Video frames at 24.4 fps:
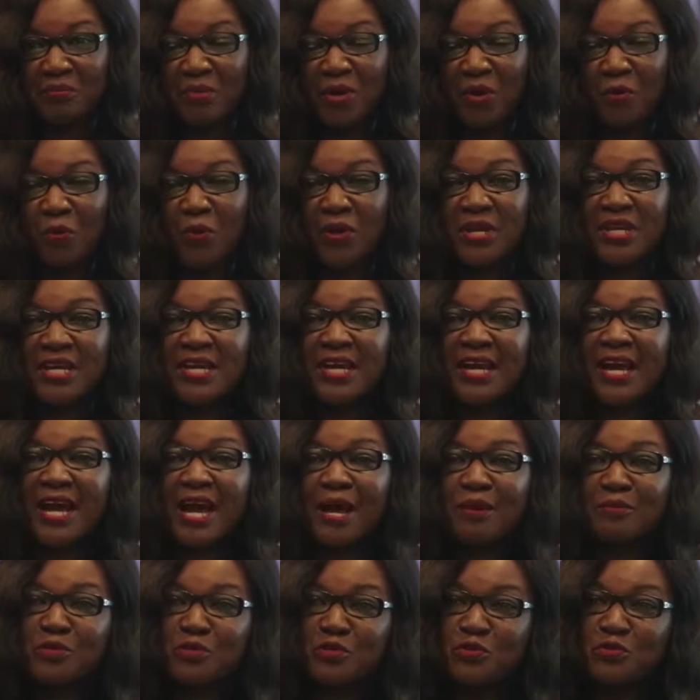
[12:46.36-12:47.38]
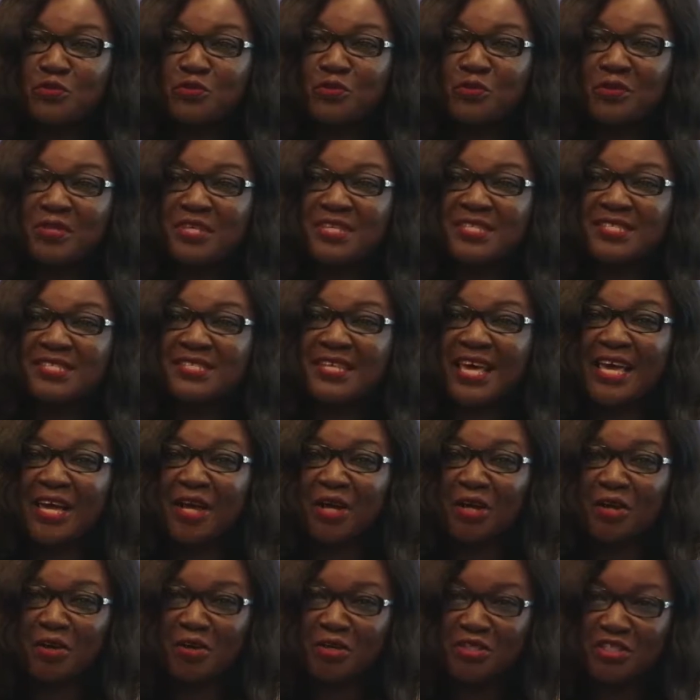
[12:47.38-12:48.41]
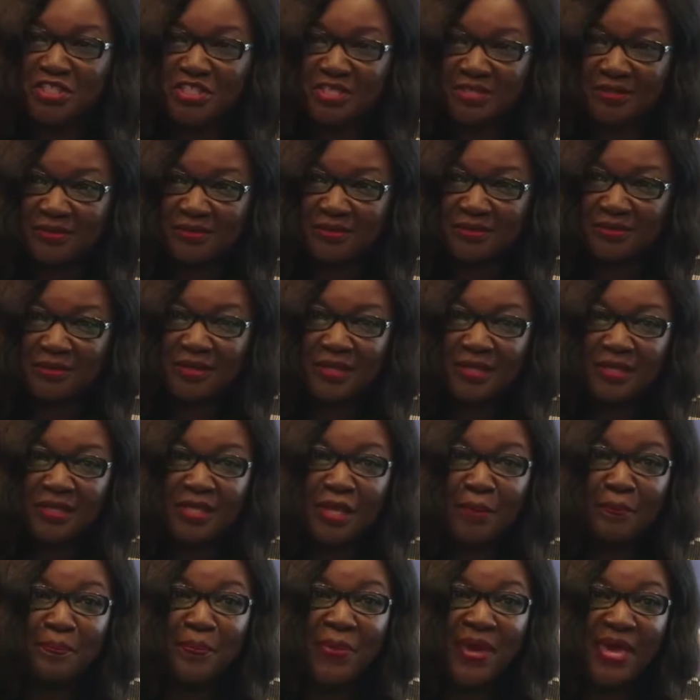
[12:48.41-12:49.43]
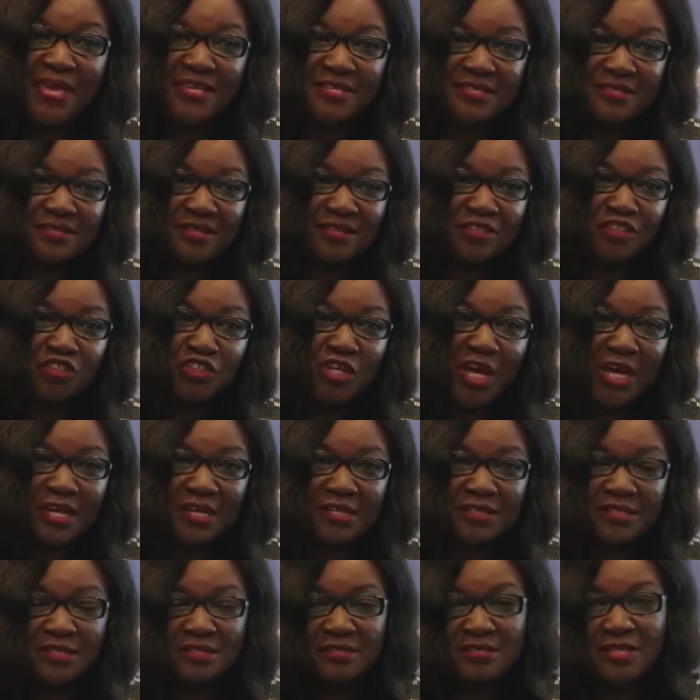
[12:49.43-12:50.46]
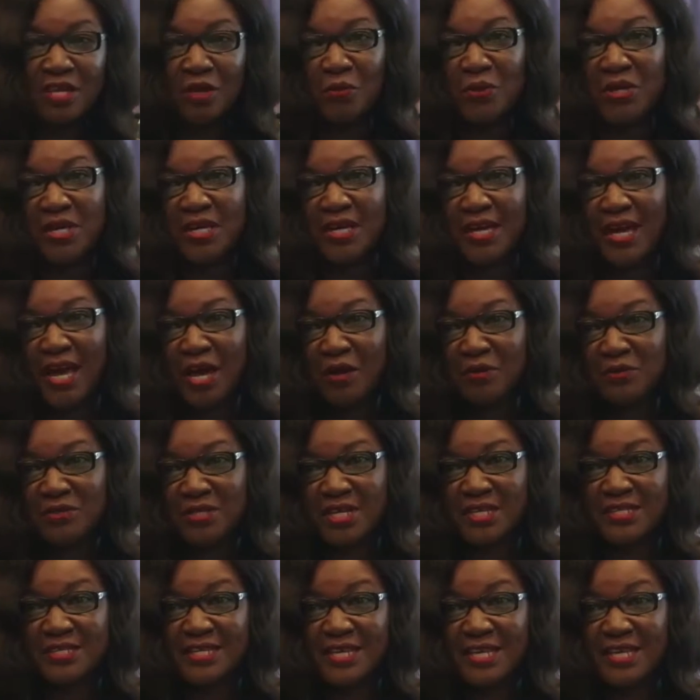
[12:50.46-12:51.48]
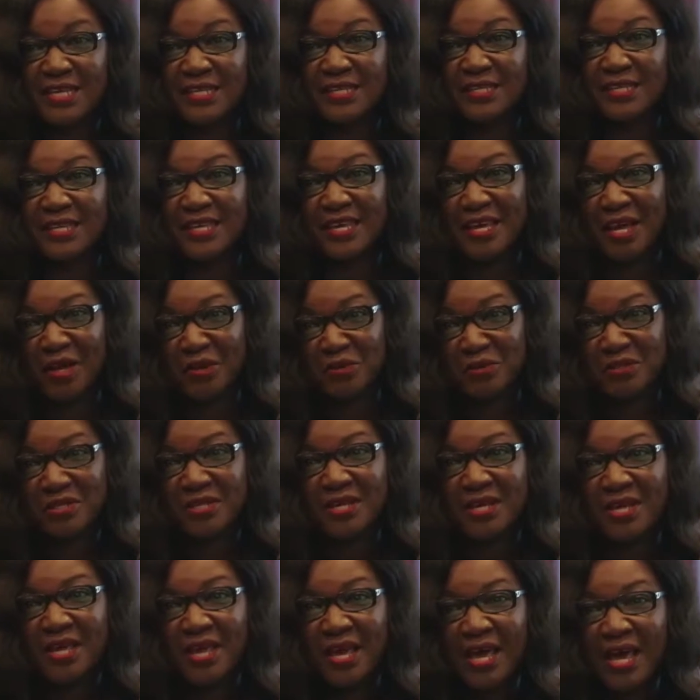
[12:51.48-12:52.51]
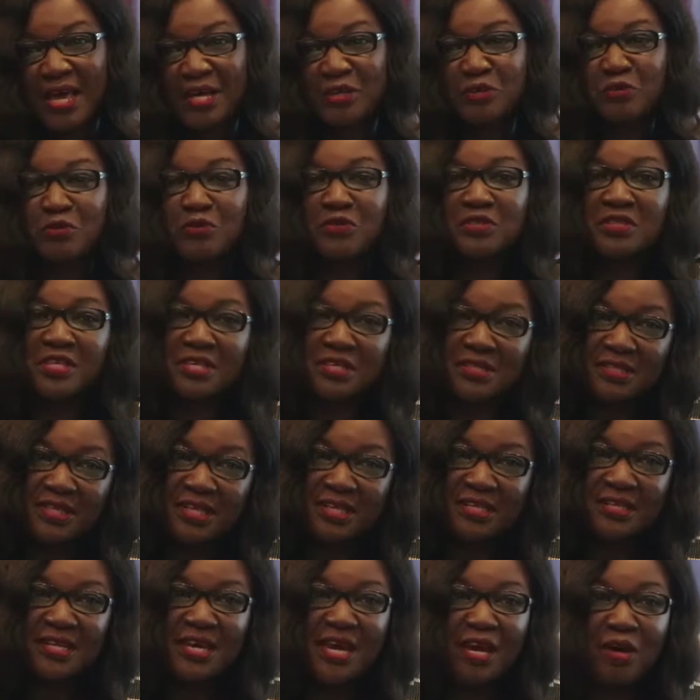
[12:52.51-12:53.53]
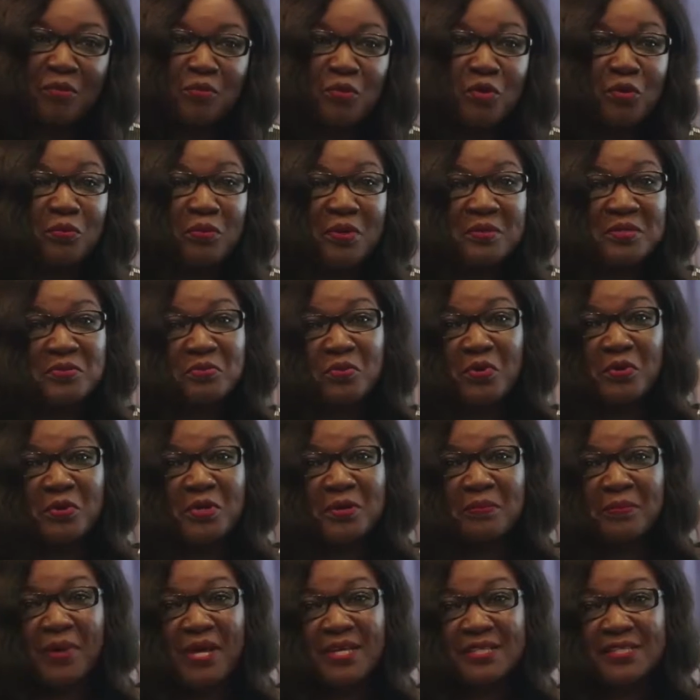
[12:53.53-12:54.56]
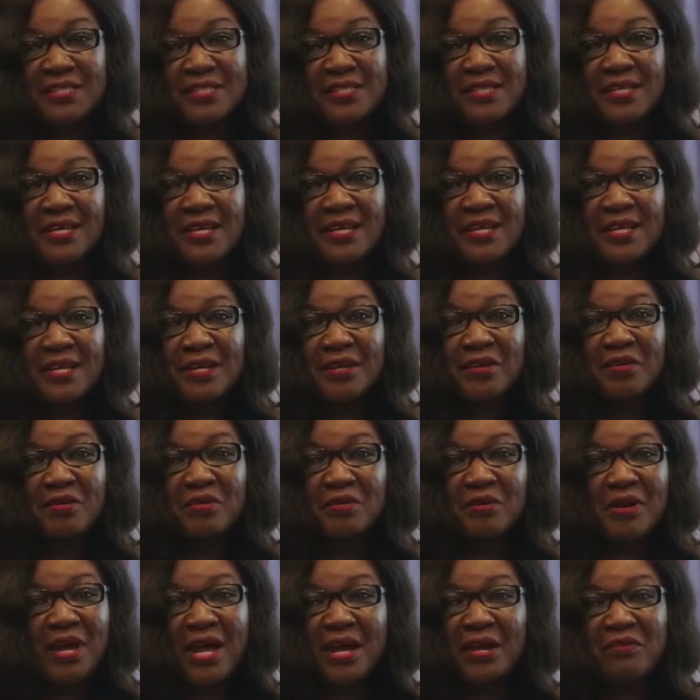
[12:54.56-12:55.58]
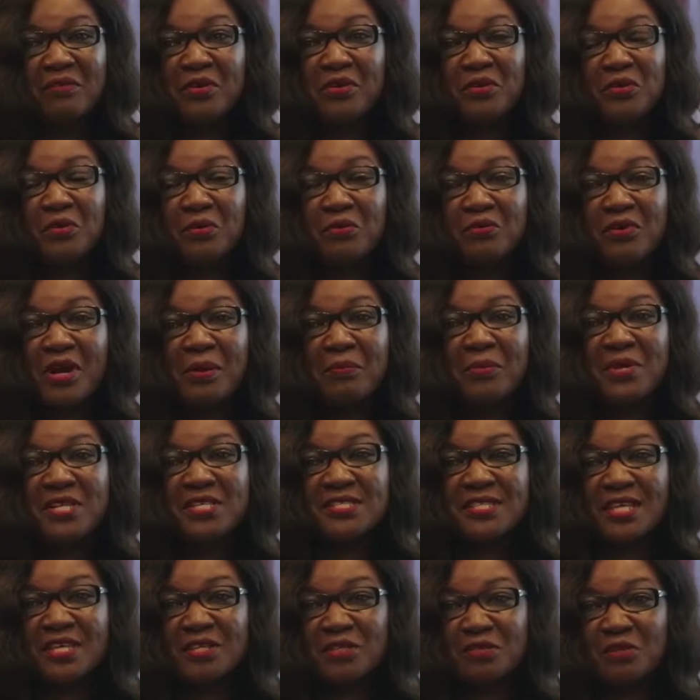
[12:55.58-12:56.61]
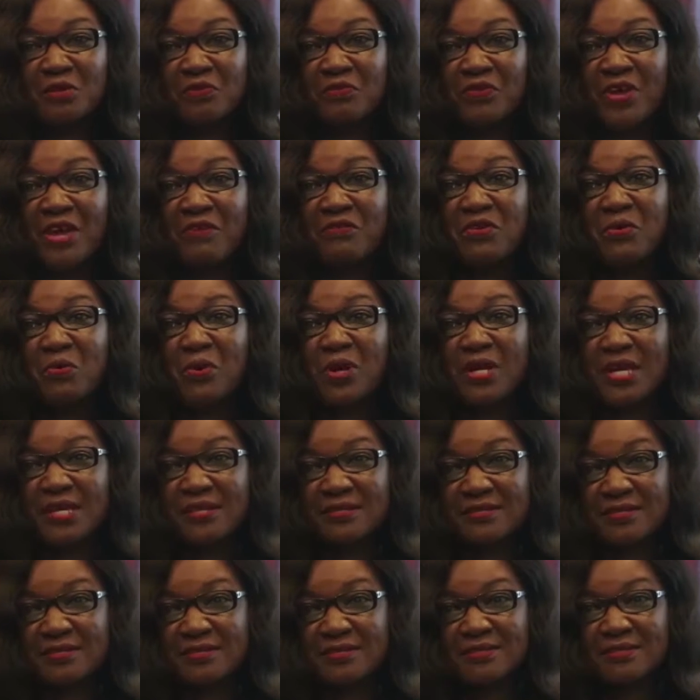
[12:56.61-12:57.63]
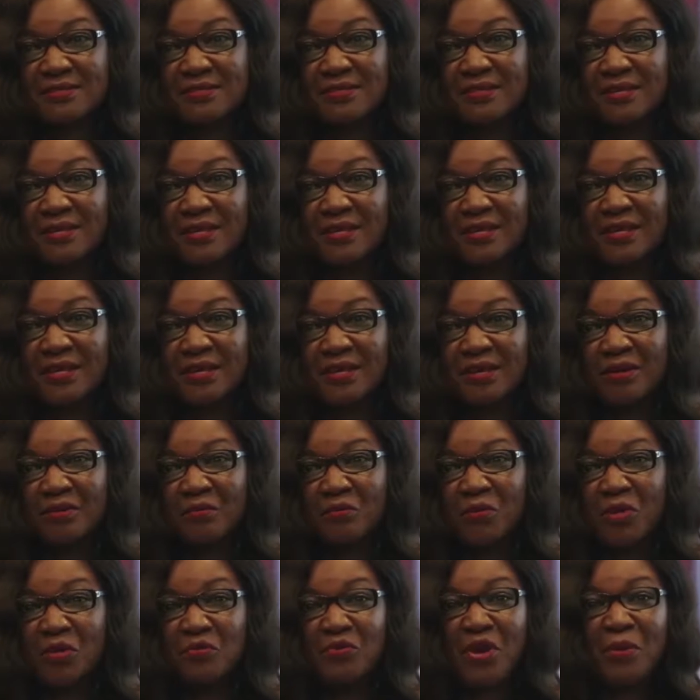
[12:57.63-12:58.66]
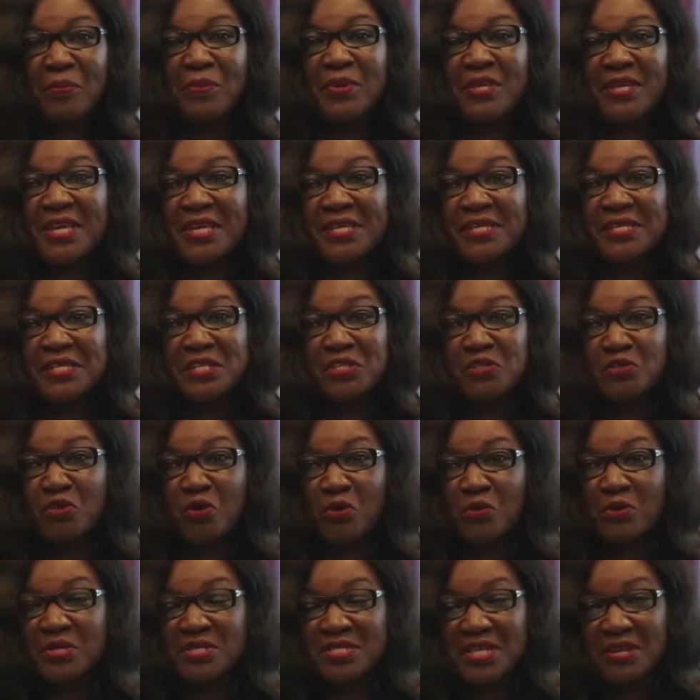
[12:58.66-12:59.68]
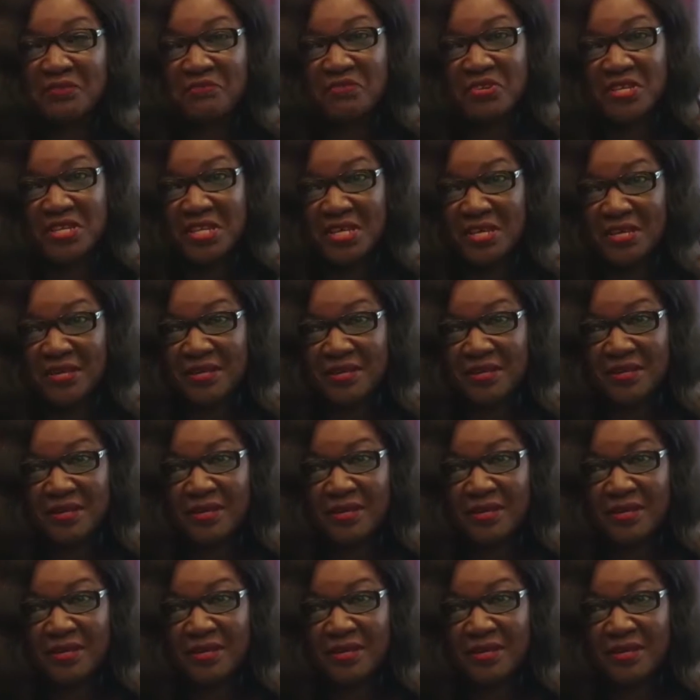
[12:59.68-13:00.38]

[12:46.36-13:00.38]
But when it comes to the psychological, the personal challenges that we encounter day in, day out, I do think that our problems probably much are you know, reminiscent of everyone else's. We replicate these stories every day.